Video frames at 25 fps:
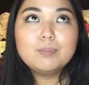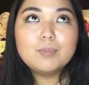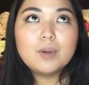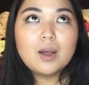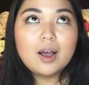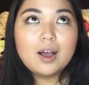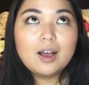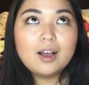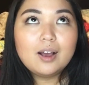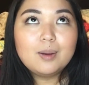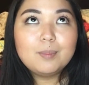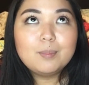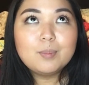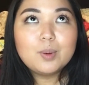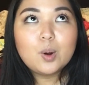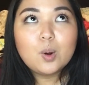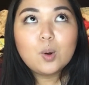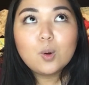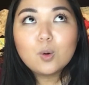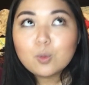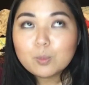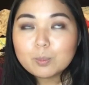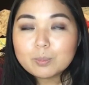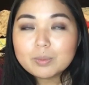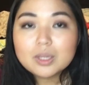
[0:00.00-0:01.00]
um,
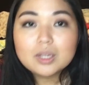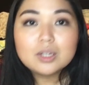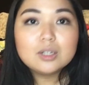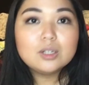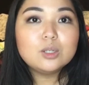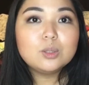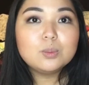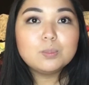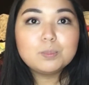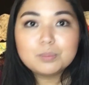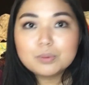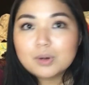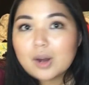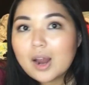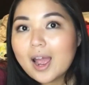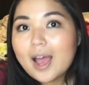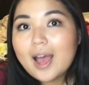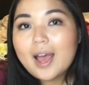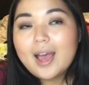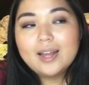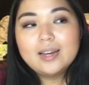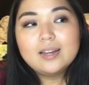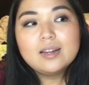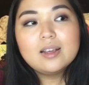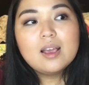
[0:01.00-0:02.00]
oatmeal,
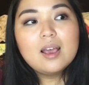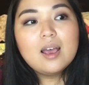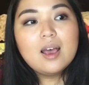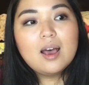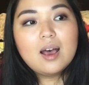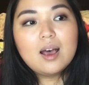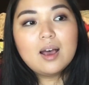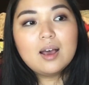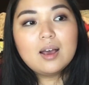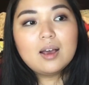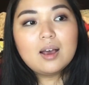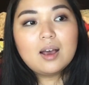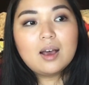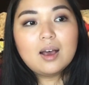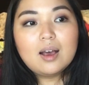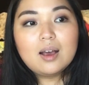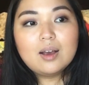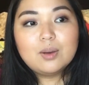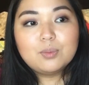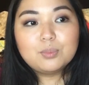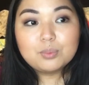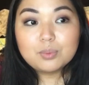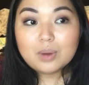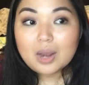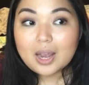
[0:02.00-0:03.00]
bread,
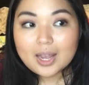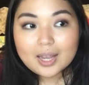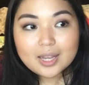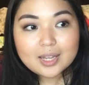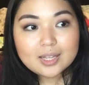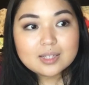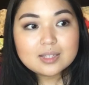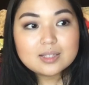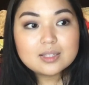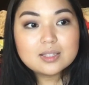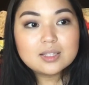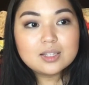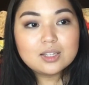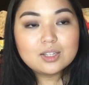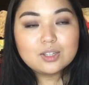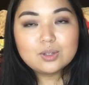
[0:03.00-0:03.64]
uh, rice.